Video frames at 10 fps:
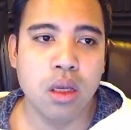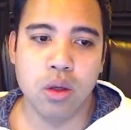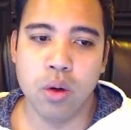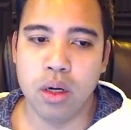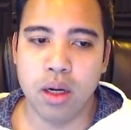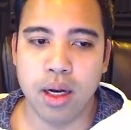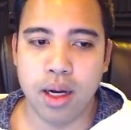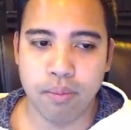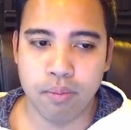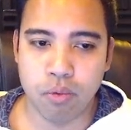You would
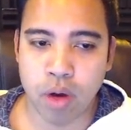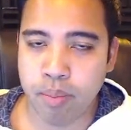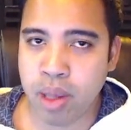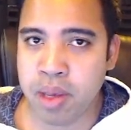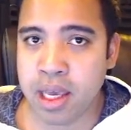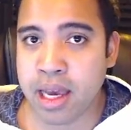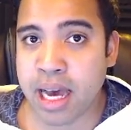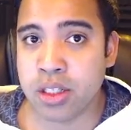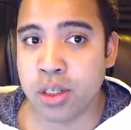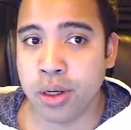run a PPE
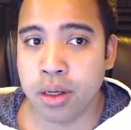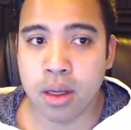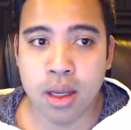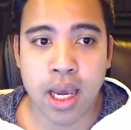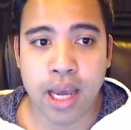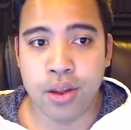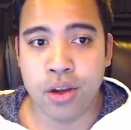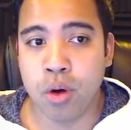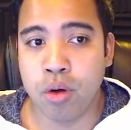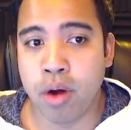ad to it, and then
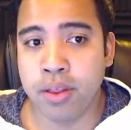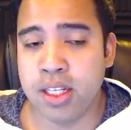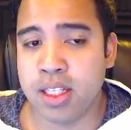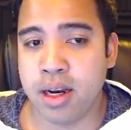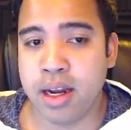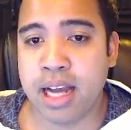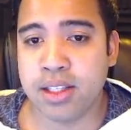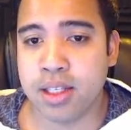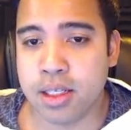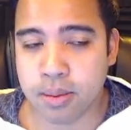you would run these 10 ad
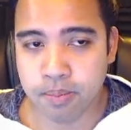sets.